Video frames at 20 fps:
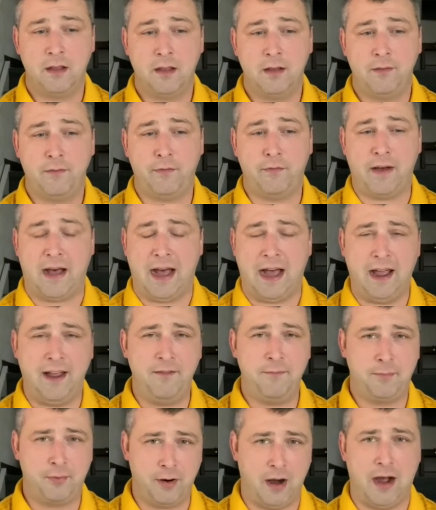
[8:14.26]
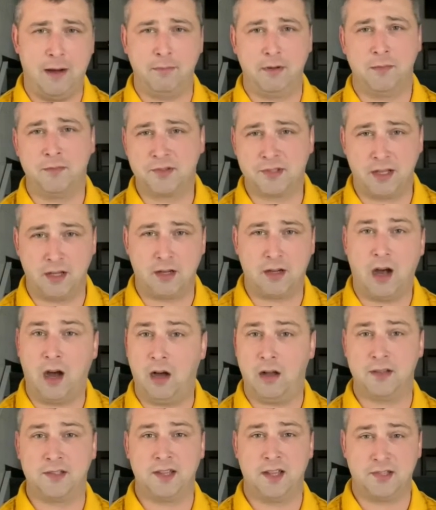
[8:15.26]
Five problems can
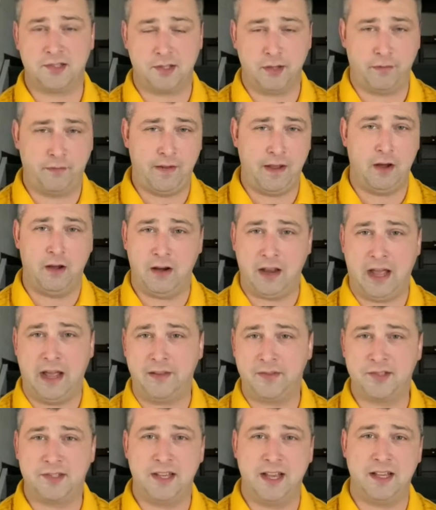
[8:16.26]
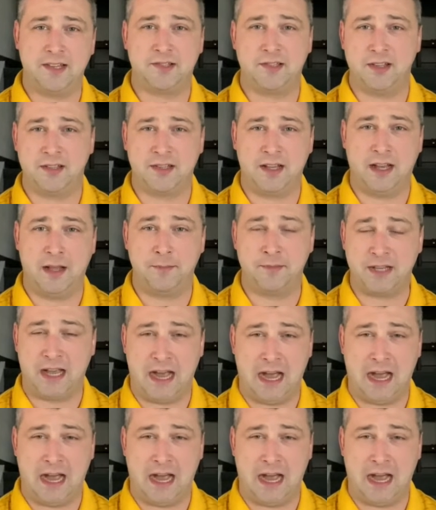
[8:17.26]
cause us to fail life's test at times.